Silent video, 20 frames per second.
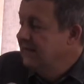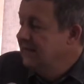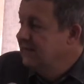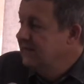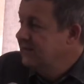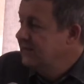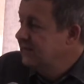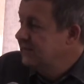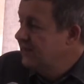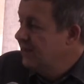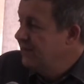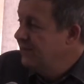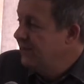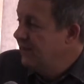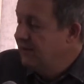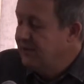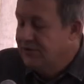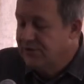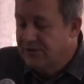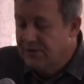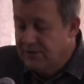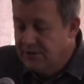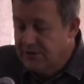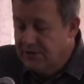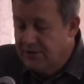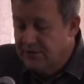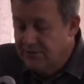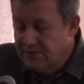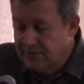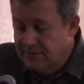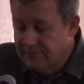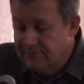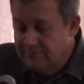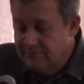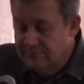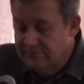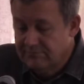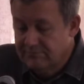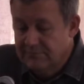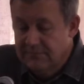This is so very true, children
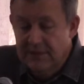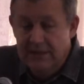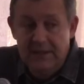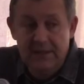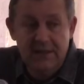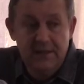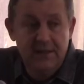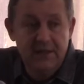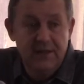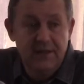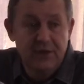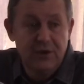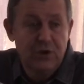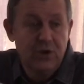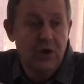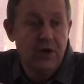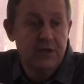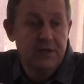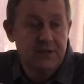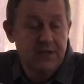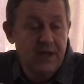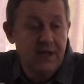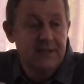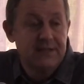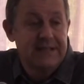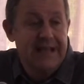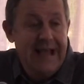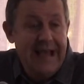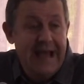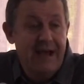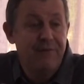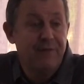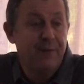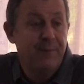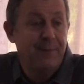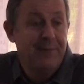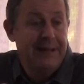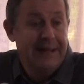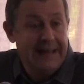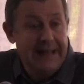that God does have a
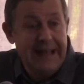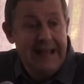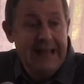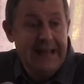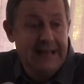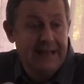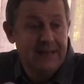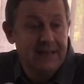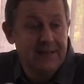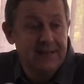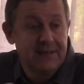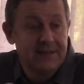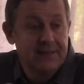plan,